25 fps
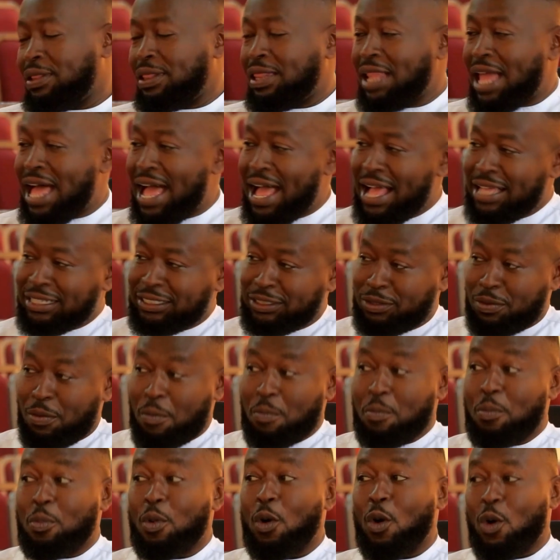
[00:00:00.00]
last
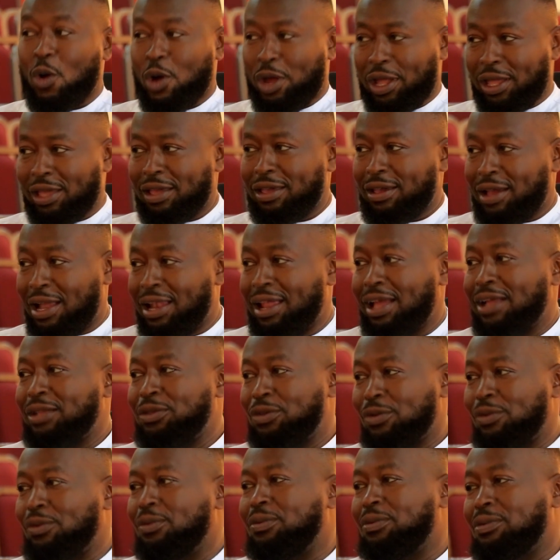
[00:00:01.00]
boy. I like
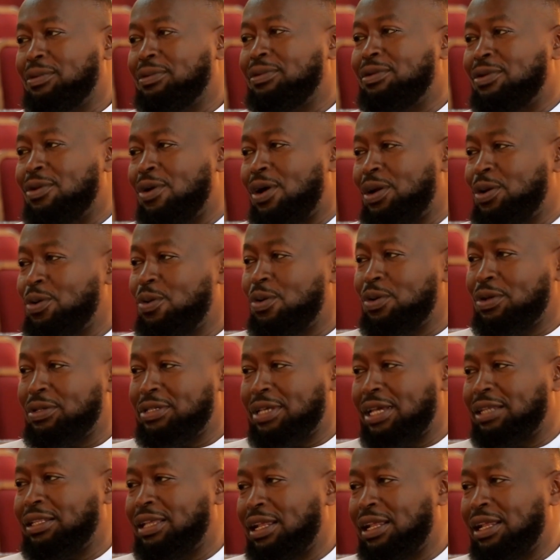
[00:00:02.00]
to. No, I don't want to take